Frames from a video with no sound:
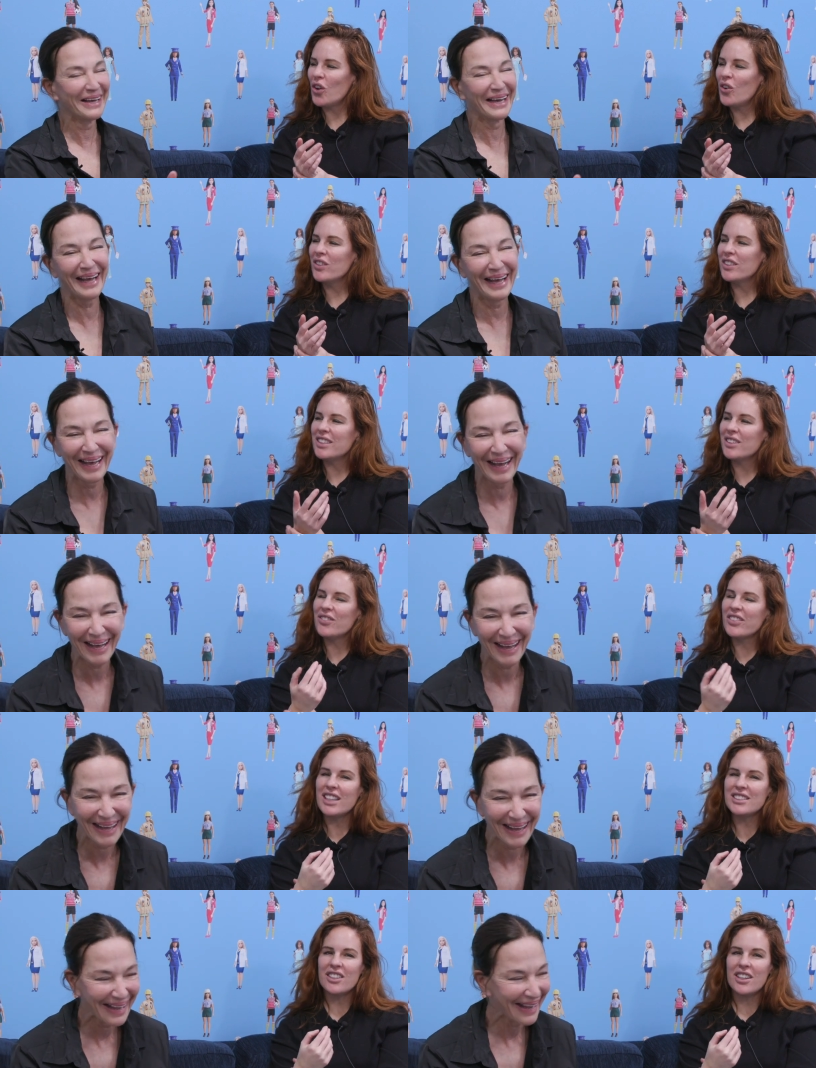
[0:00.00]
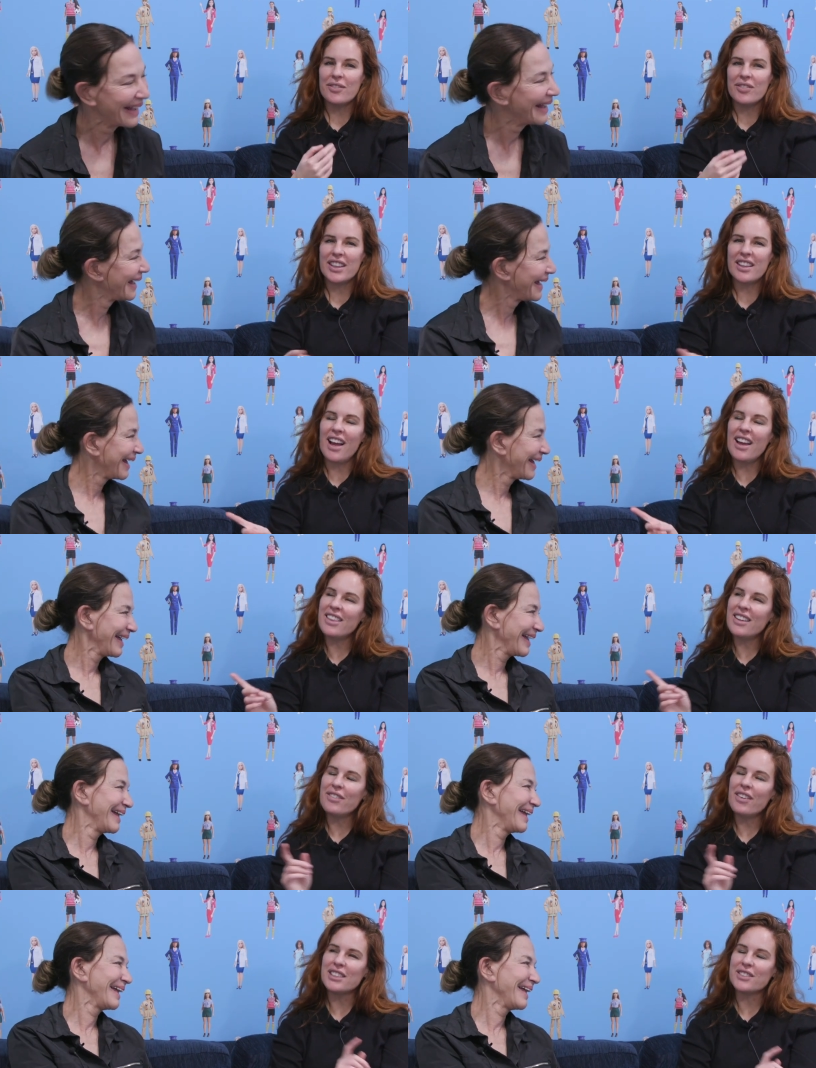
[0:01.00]
Speaker 1: Totally, that's all right. But I
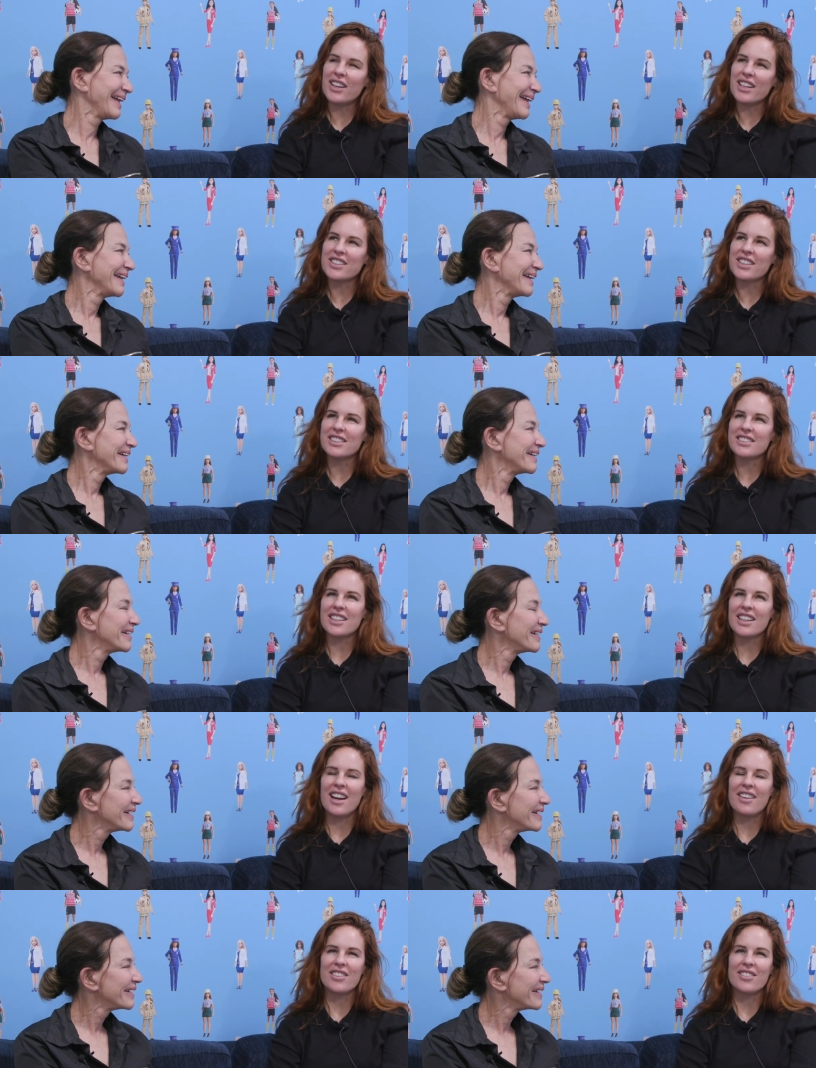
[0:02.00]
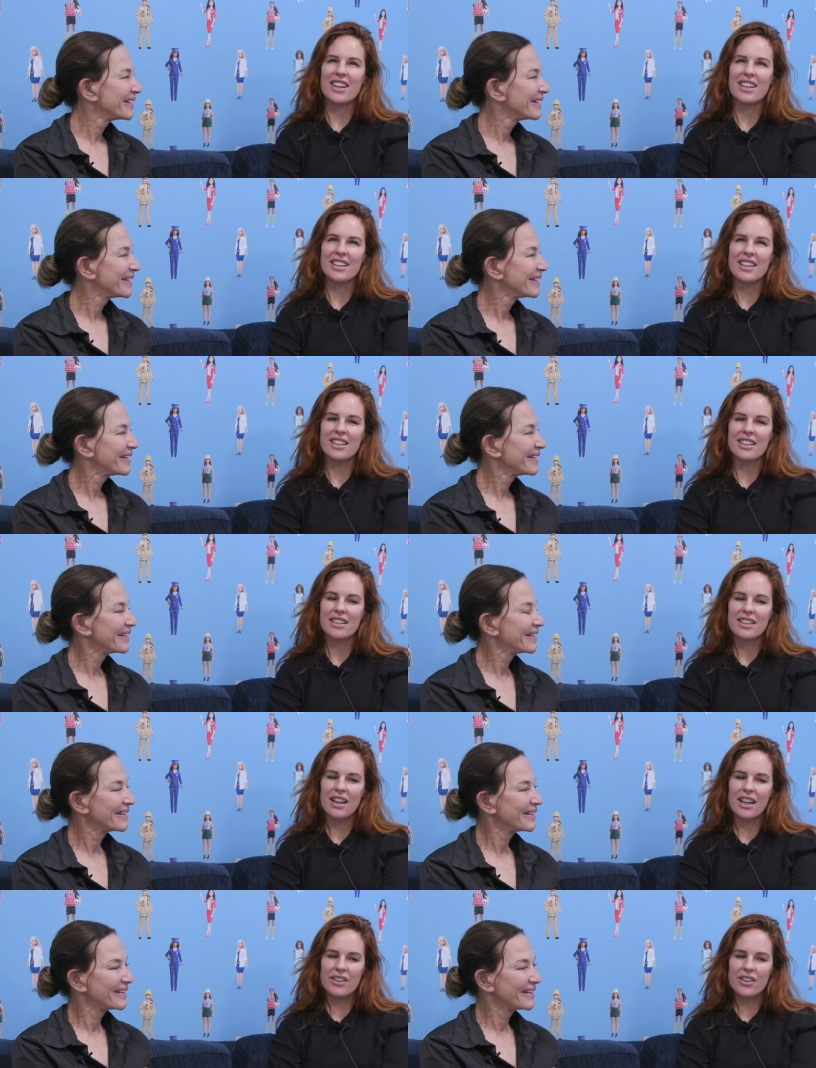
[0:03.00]
think fast fashion is going to have a reckoning.
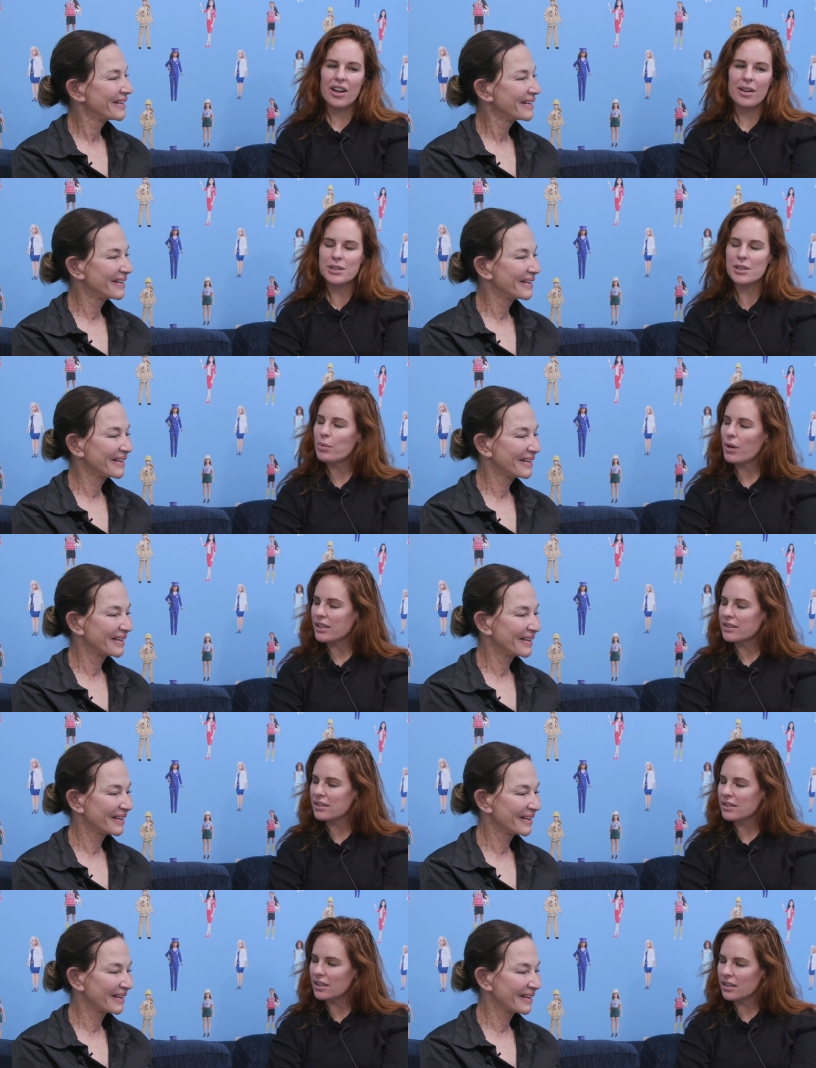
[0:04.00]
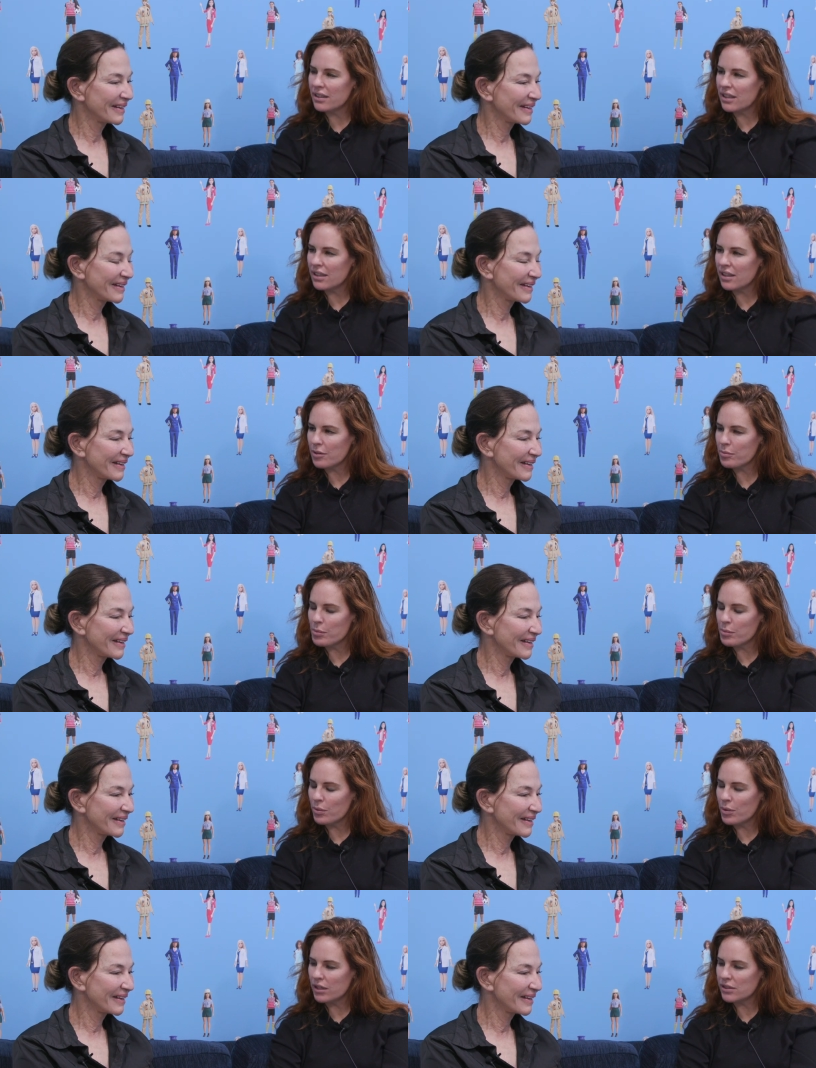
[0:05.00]
I don't know. I'm surprised that that young
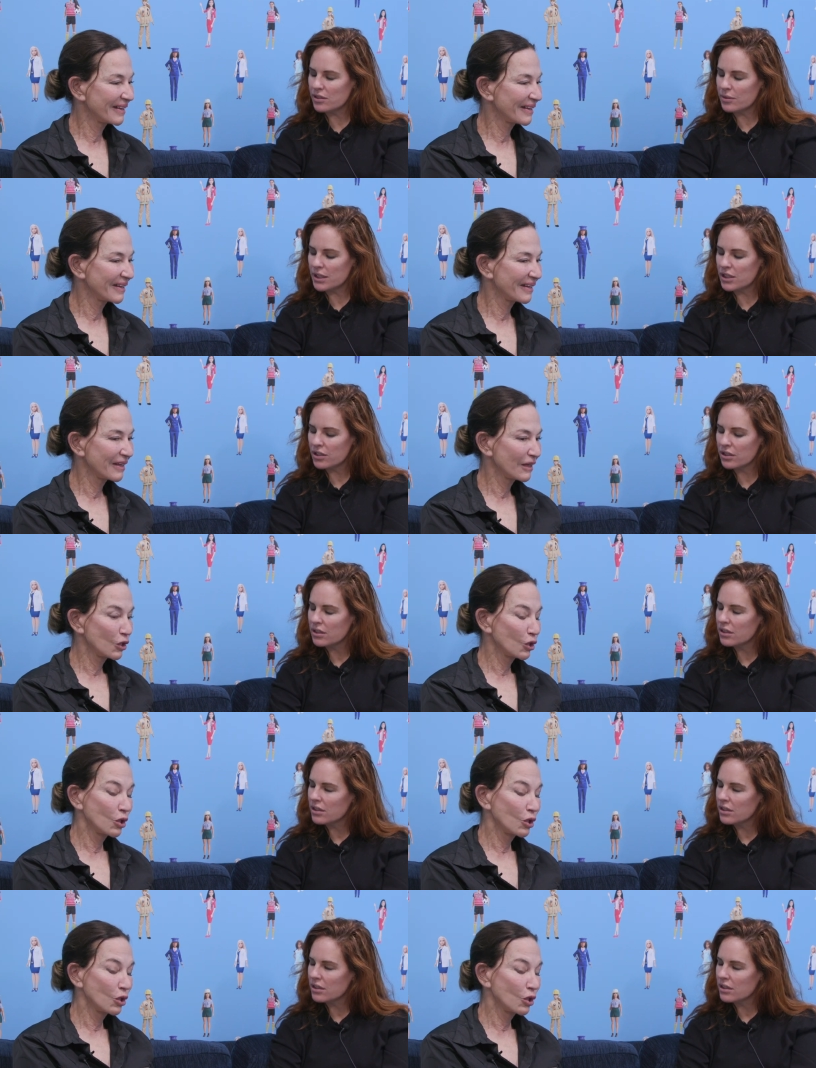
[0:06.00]
people wear it so much.